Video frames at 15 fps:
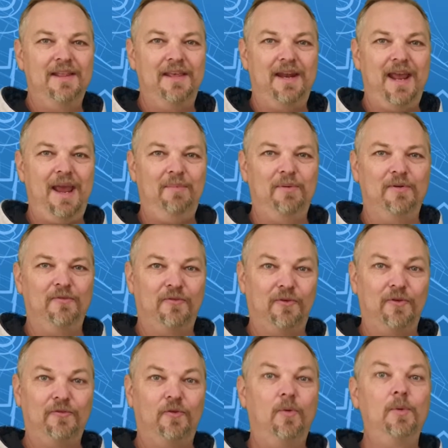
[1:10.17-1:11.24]
that happen
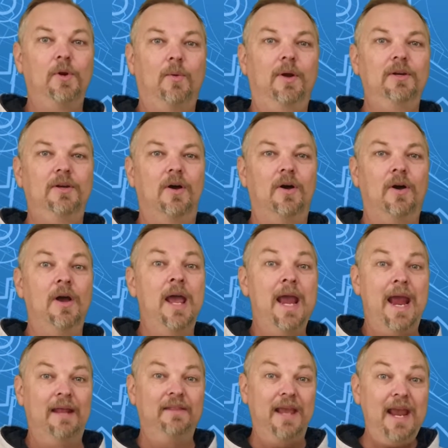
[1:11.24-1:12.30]
for a Formula One car,
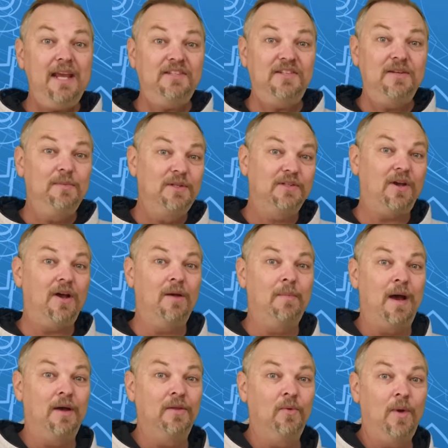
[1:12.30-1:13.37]
and the estimates are,
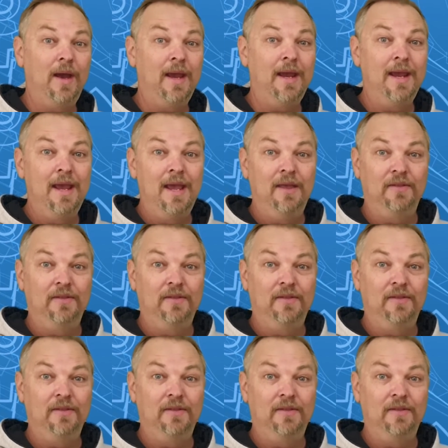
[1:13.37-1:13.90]
by the way,